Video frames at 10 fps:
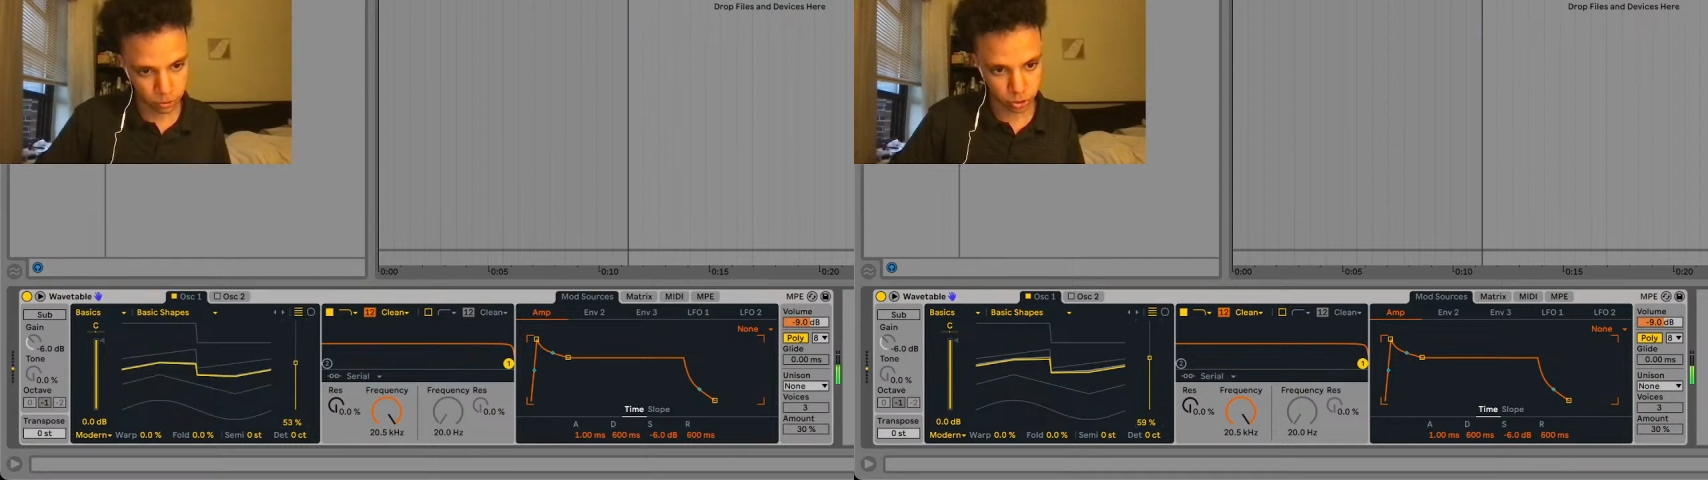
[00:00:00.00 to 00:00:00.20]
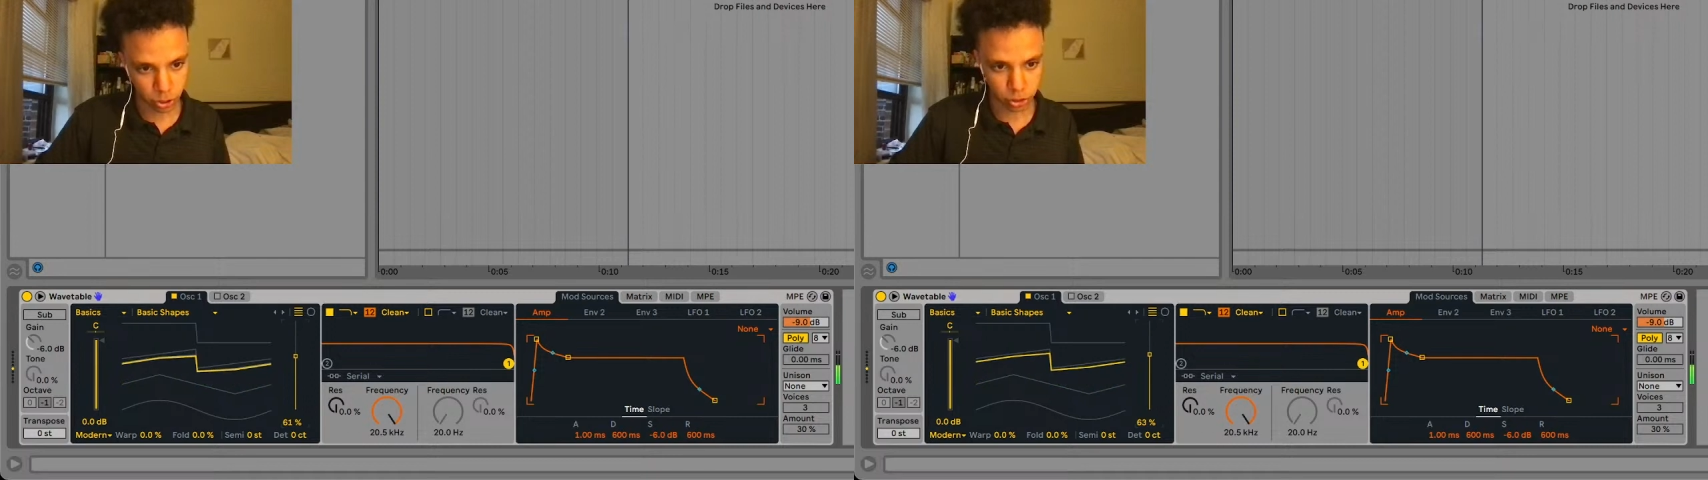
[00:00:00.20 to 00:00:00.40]

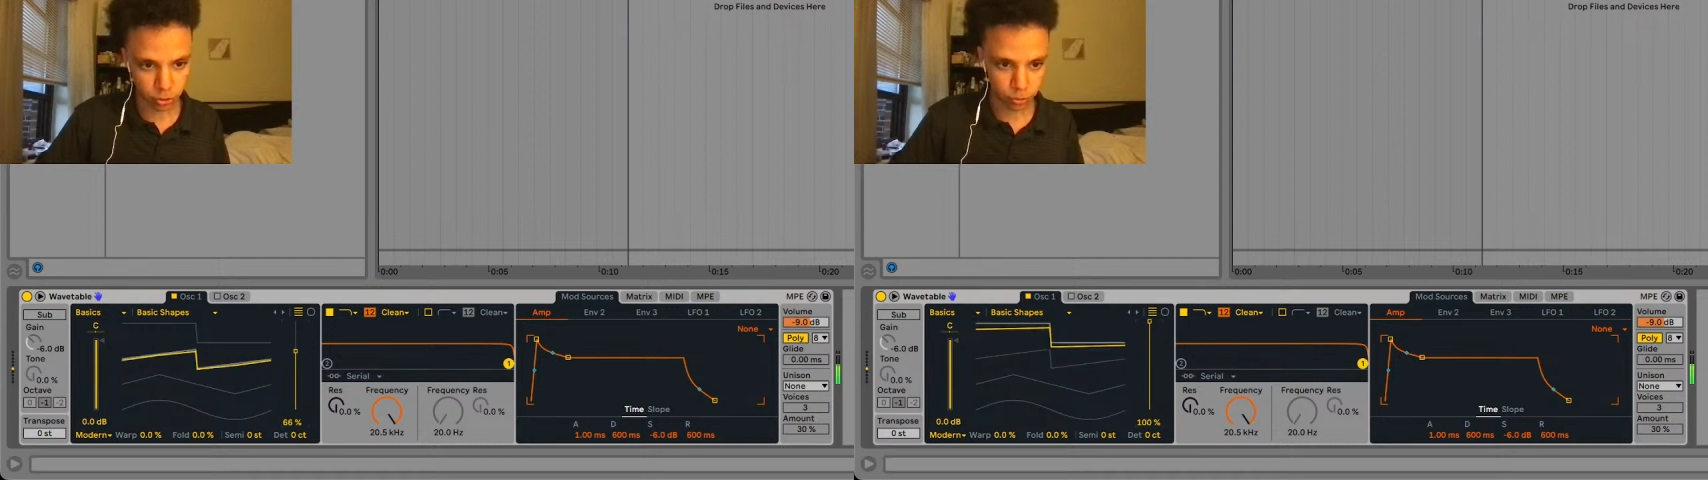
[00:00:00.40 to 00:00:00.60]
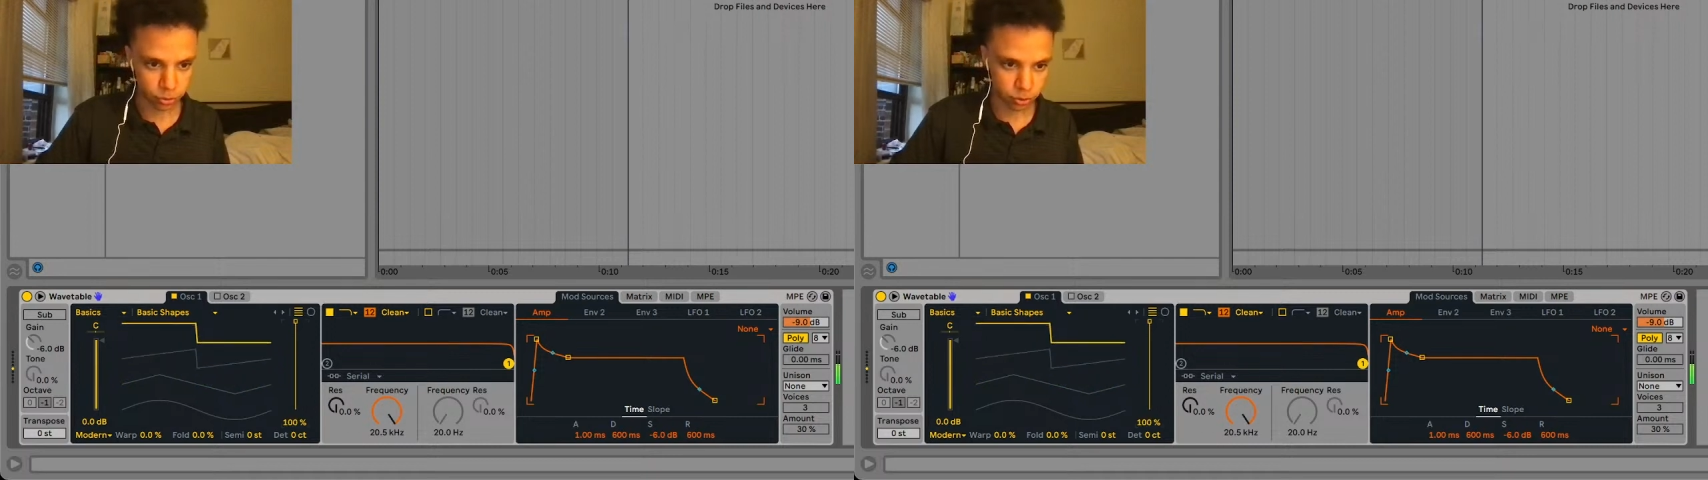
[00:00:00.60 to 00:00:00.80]

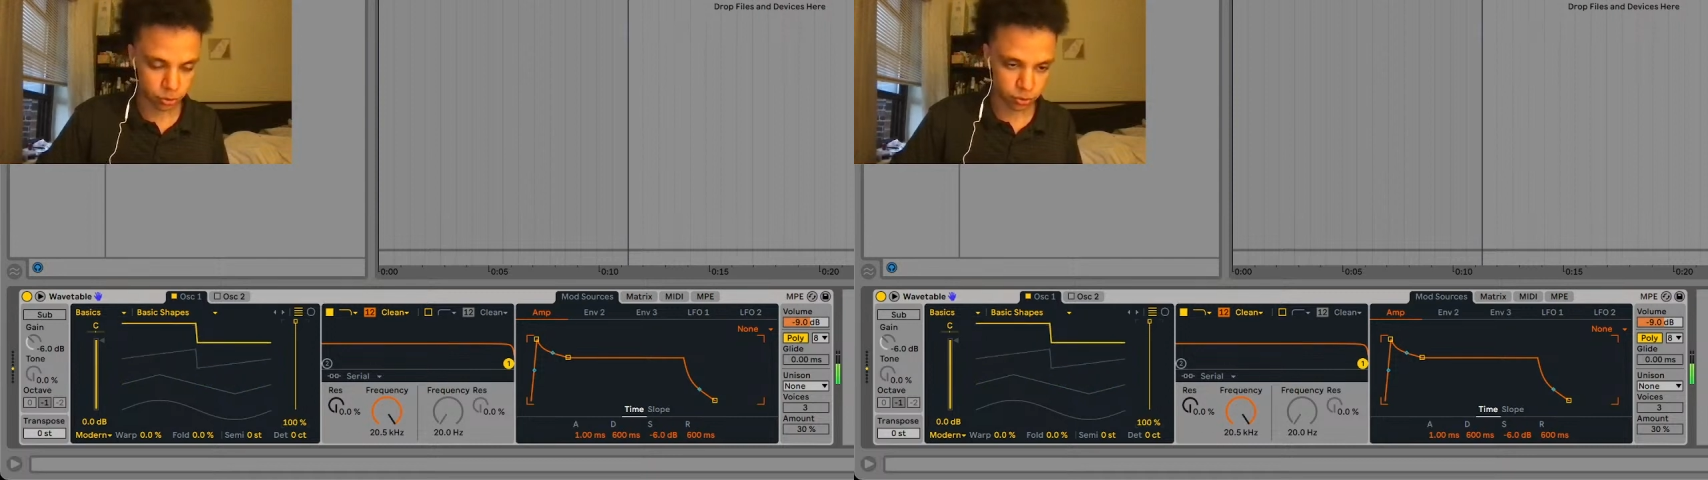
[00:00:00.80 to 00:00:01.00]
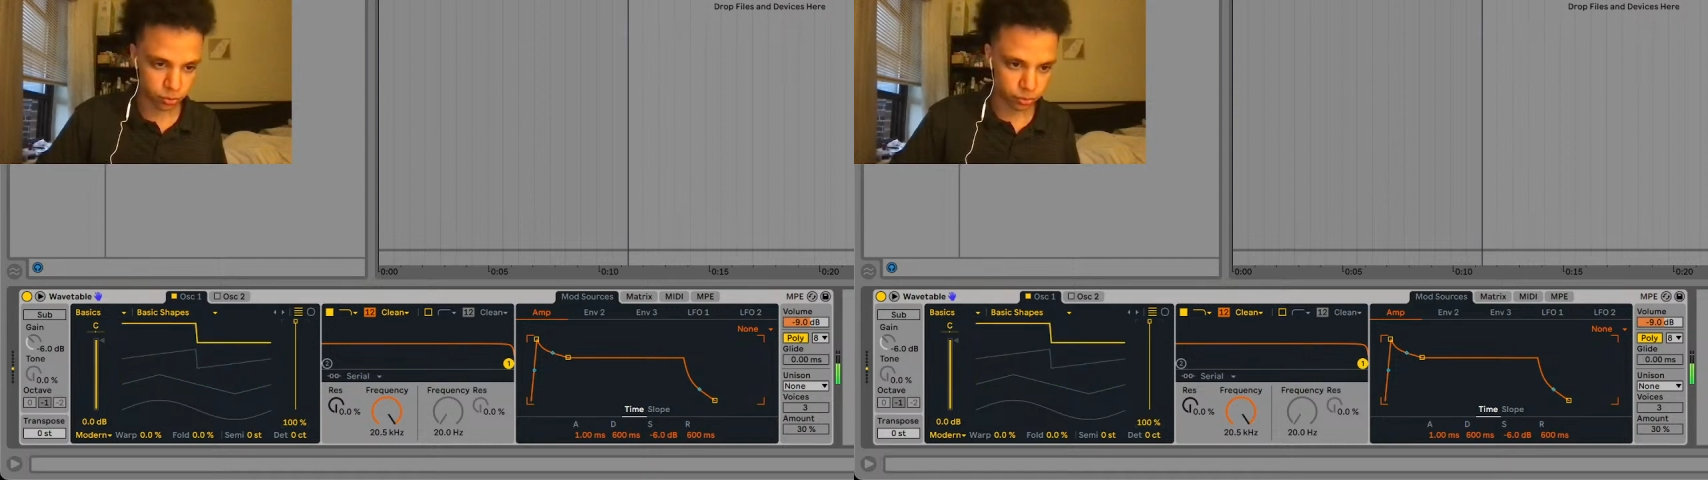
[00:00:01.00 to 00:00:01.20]

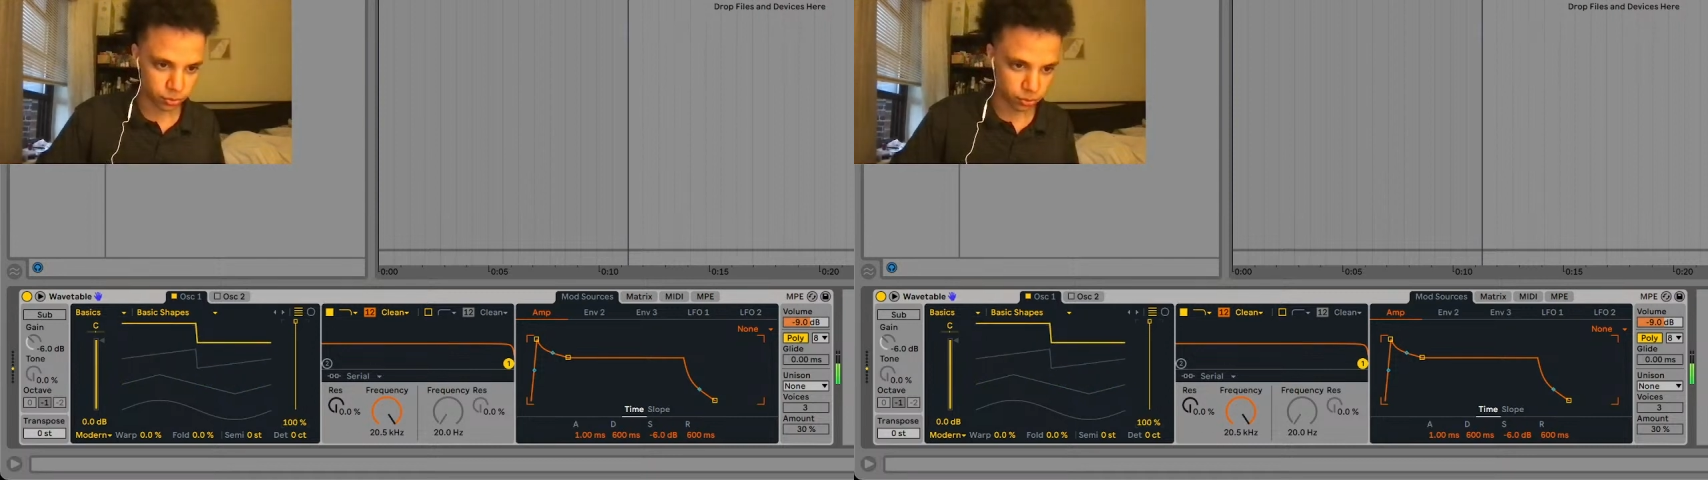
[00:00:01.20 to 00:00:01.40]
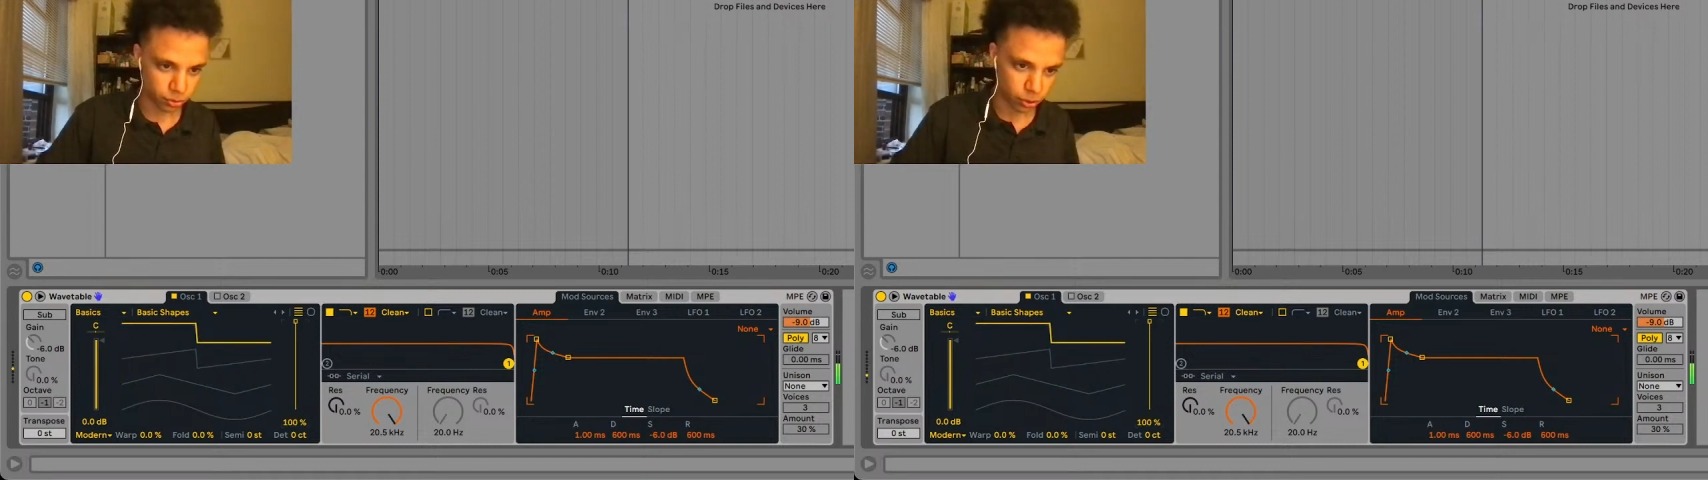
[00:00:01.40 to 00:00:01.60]

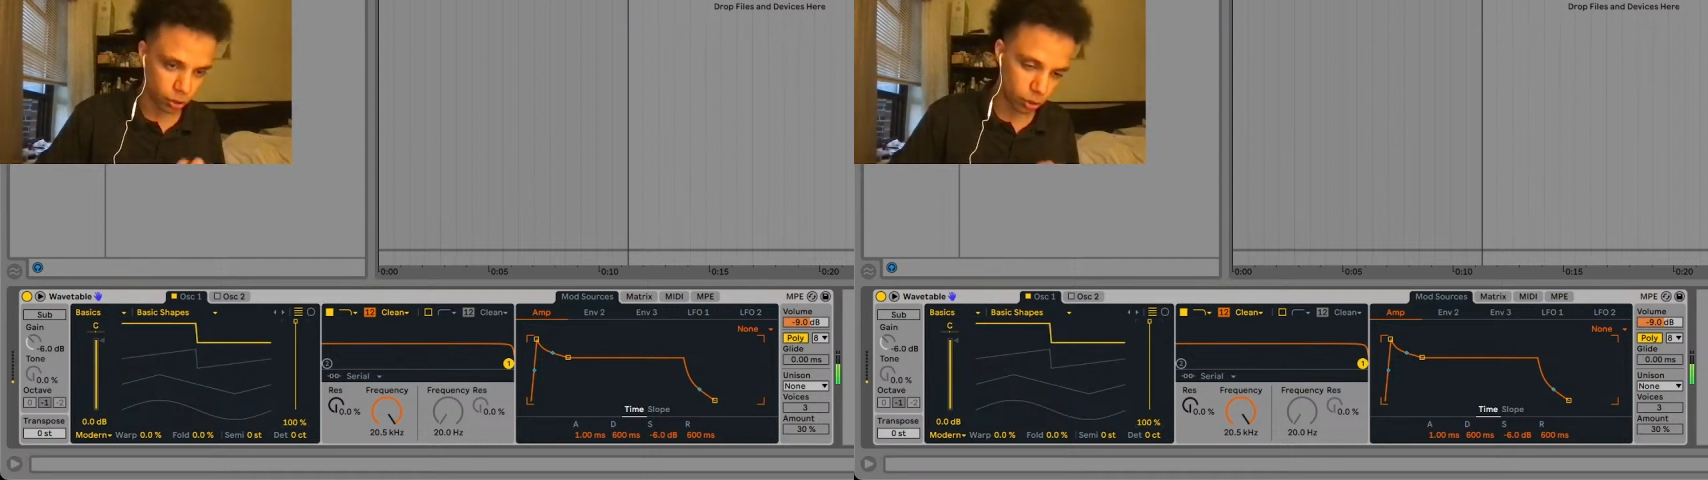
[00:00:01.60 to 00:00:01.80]
sawtooth,